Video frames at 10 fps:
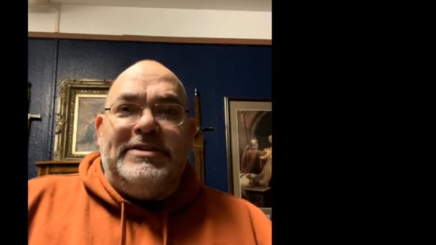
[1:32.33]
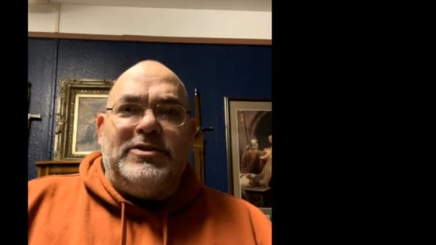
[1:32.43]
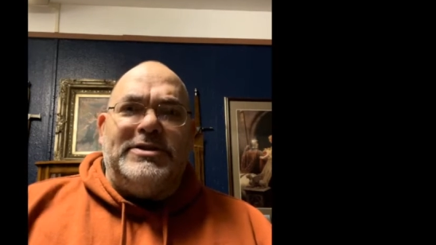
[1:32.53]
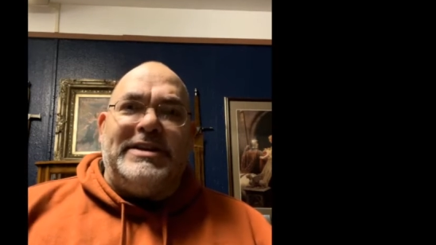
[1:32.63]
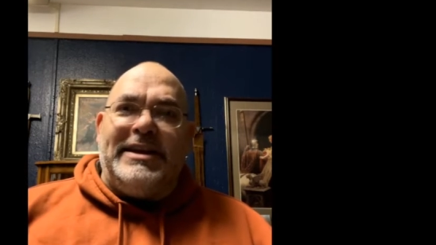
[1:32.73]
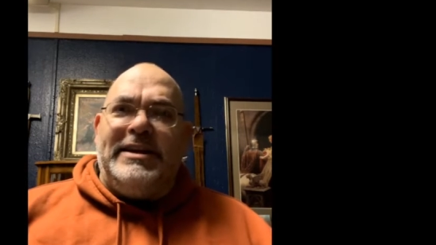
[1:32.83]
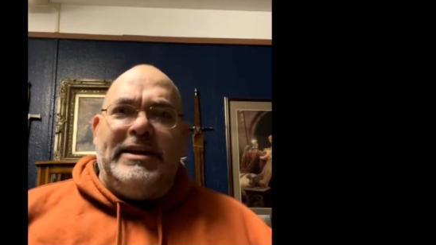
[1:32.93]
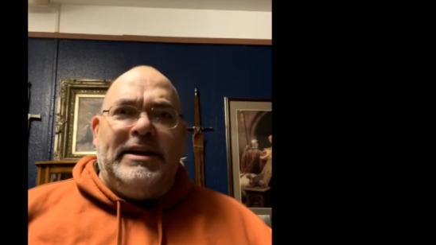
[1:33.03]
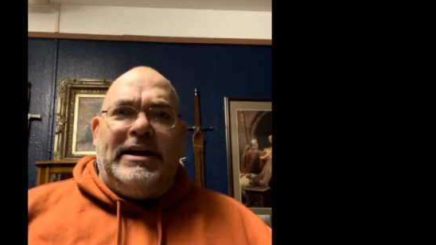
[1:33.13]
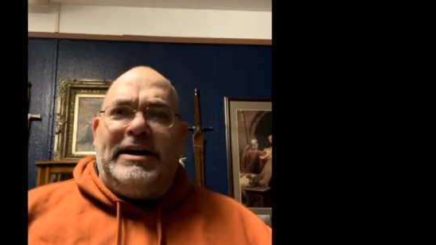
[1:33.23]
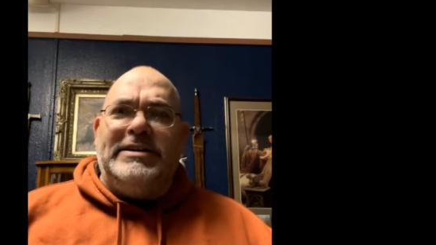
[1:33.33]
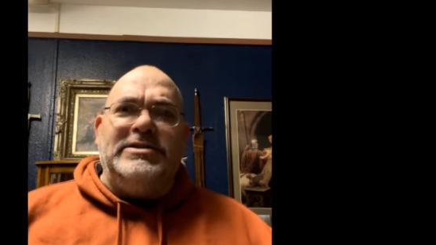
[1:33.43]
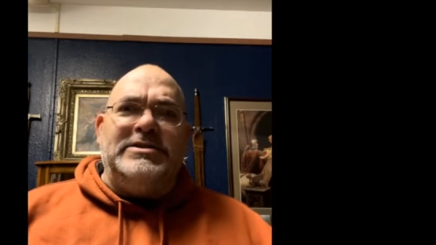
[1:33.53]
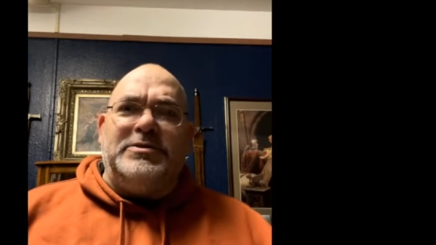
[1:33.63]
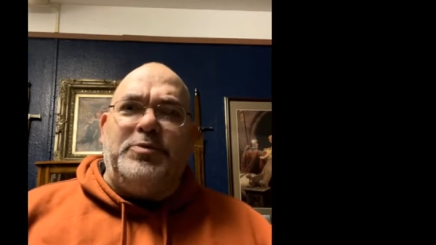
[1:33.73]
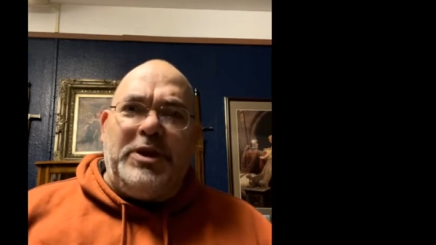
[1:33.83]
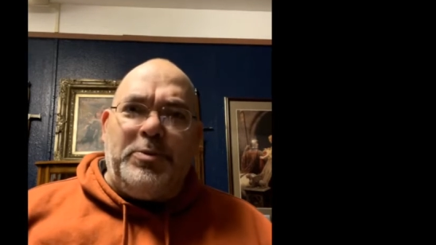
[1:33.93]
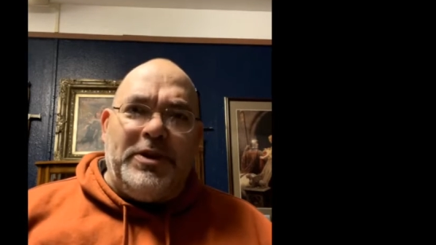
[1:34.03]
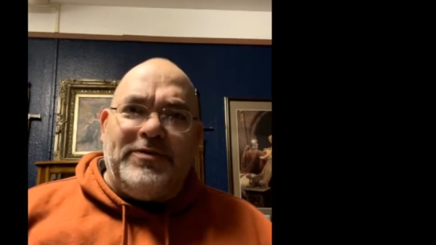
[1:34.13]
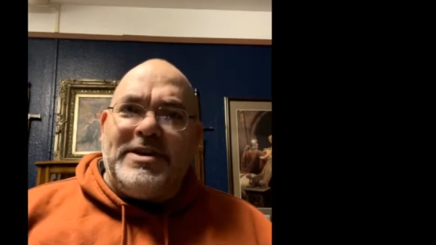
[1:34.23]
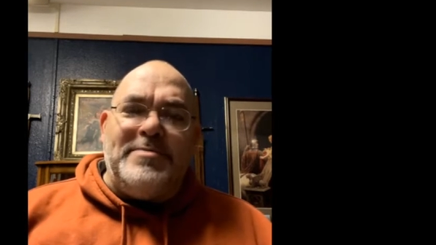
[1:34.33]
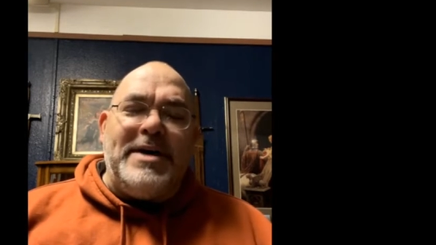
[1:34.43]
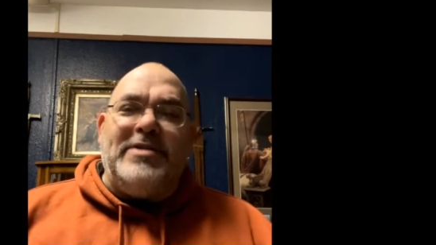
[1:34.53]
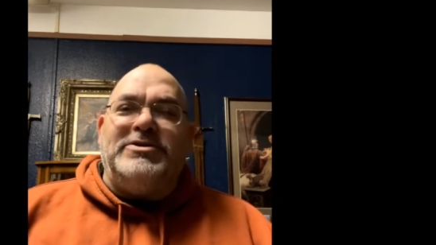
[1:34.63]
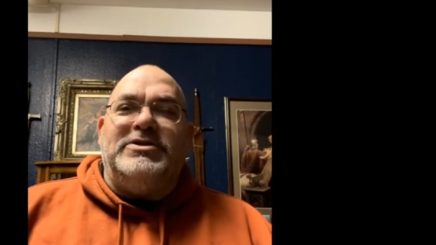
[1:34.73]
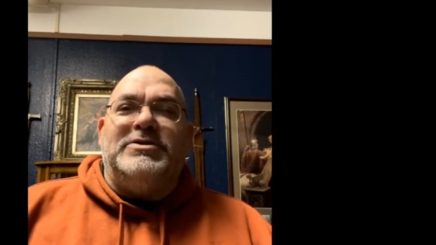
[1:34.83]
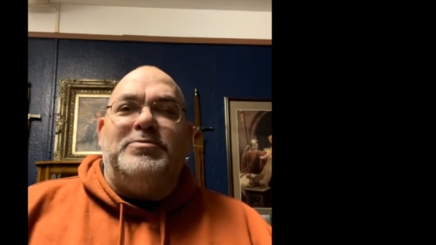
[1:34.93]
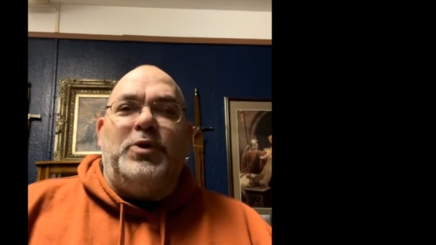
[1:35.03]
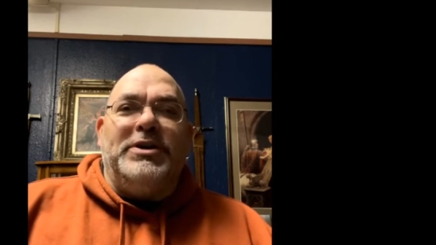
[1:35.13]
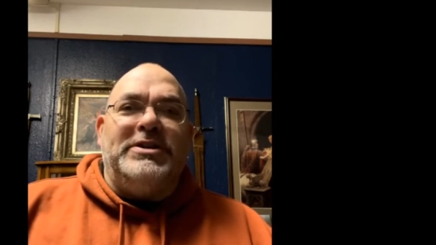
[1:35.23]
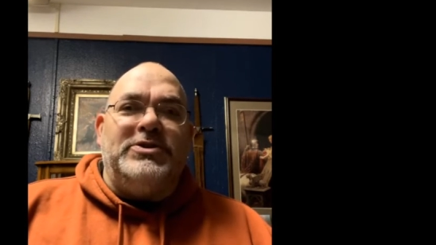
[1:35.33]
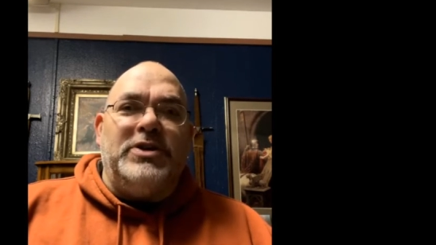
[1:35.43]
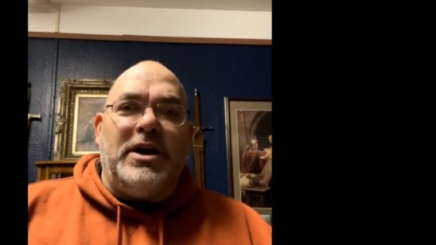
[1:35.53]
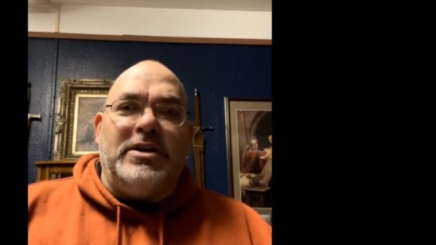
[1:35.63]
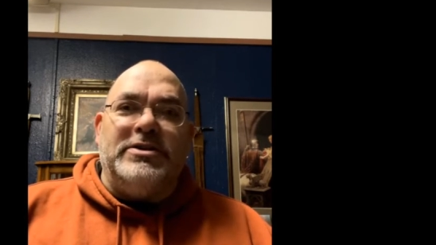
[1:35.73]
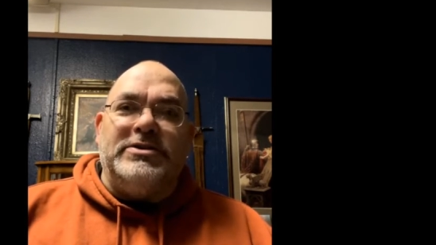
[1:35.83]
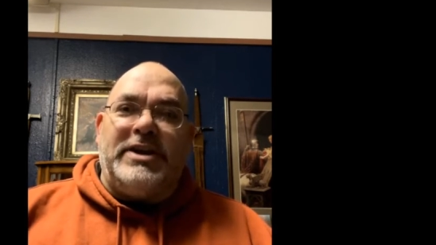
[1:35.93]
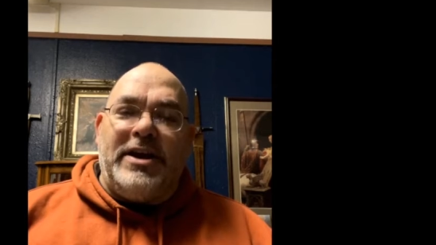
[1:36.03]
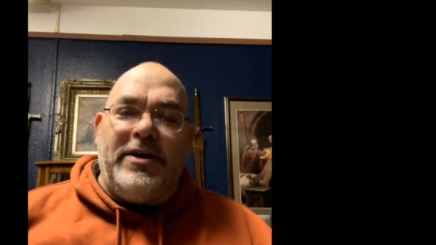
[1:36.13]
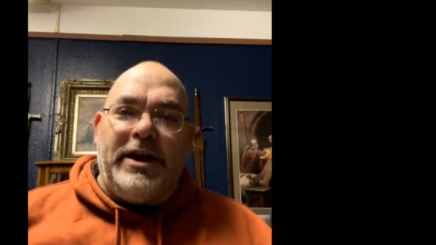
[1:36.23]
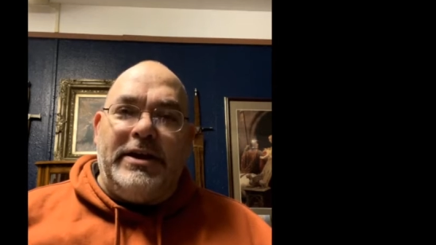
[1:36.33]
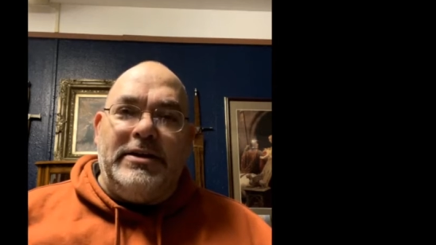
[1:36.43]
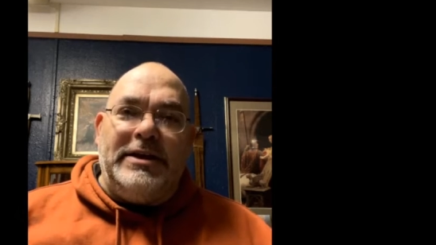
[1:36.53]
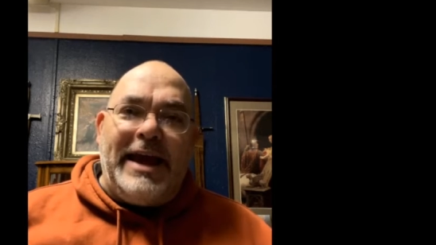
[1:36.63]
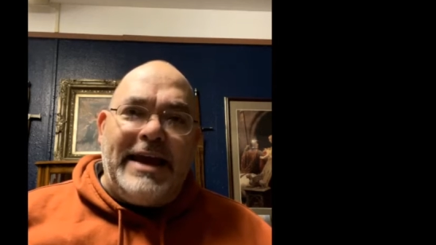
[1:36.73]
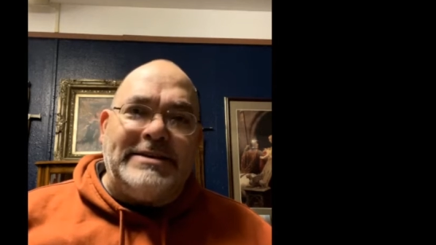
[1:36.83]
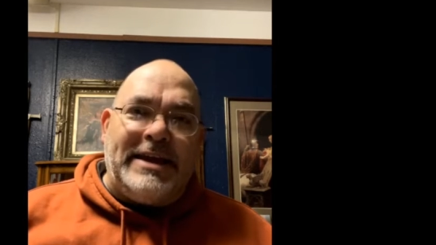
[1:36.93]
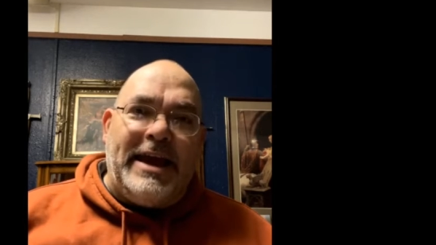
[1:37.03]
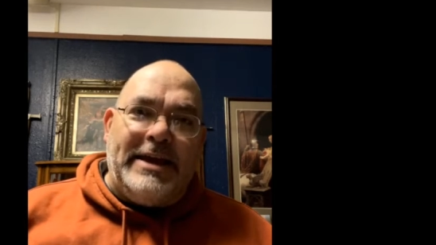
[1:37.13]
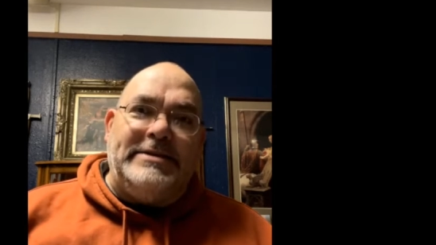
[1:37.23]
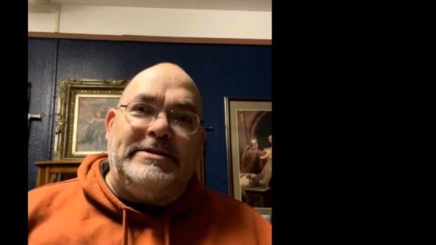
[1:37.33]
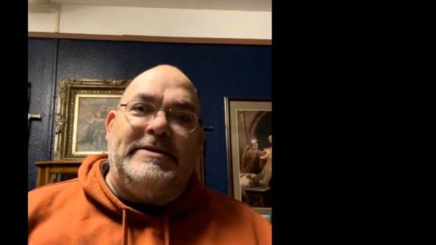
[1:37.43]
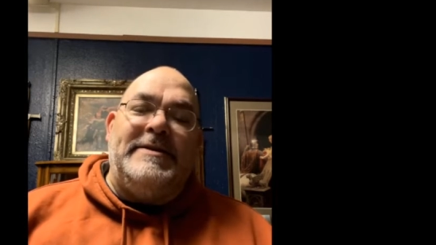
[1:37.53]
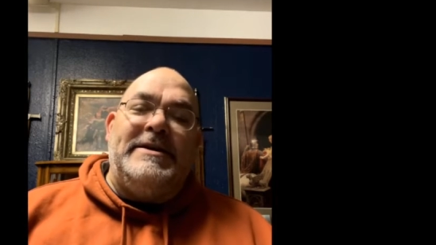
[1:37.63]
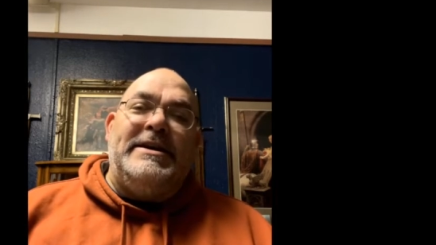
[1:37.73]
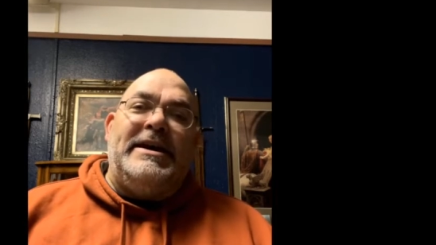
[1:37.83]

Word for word: So it said hundreds of people have come out to support the truckers carrying gas cans.